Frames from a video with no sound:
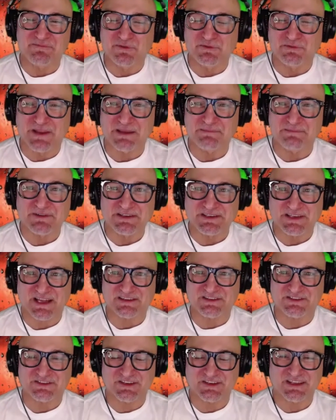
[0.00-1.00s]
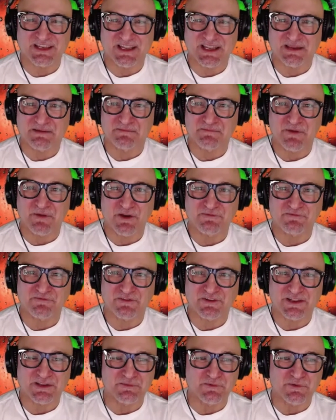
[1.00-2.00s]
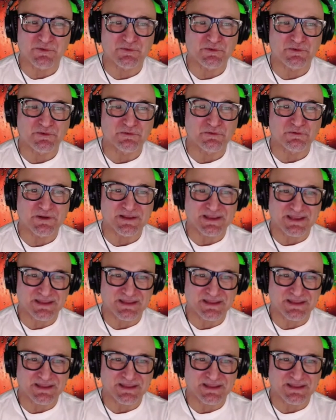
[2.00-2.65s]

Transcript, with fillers: we'll keep in touch, and um, hopefully we will